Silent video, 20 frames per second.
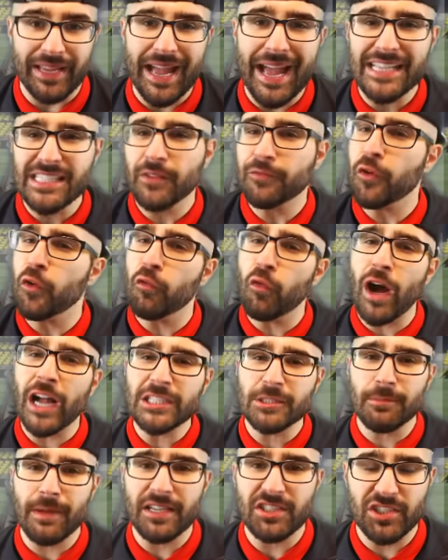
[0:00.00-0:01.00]
Guys, if you've
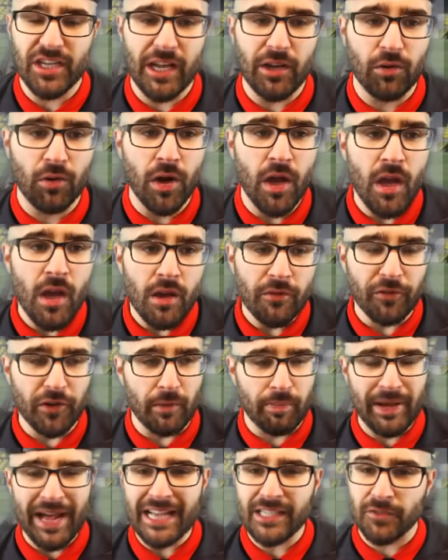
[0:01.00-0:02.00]
watched my channel for
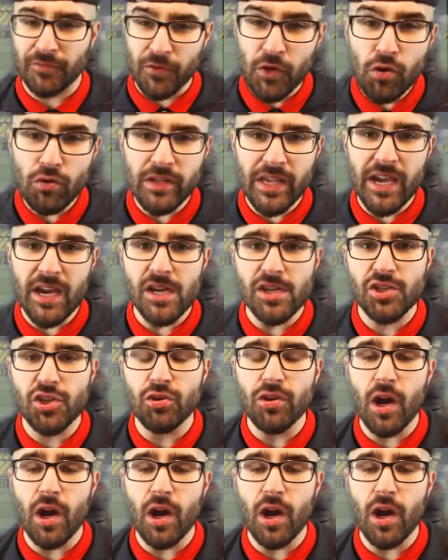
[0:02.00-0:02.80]
the past few years,